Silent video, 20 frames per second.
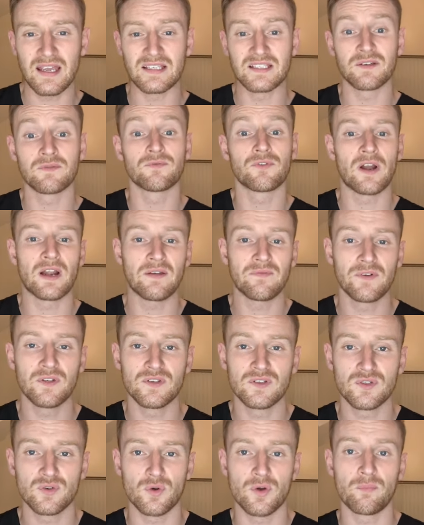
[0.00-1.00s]
is of
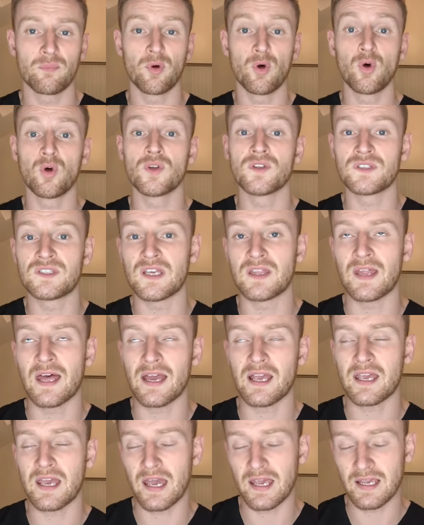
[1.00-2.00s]
relevance or importance in
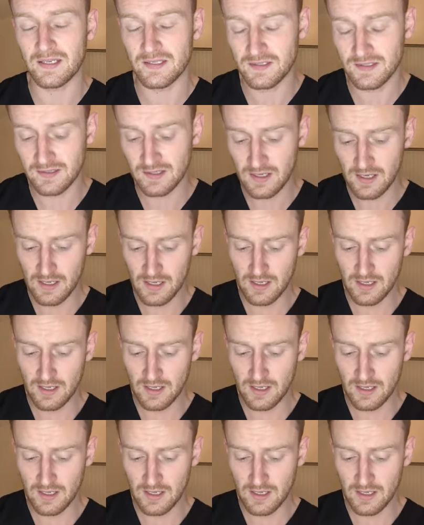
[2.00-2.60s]
that case.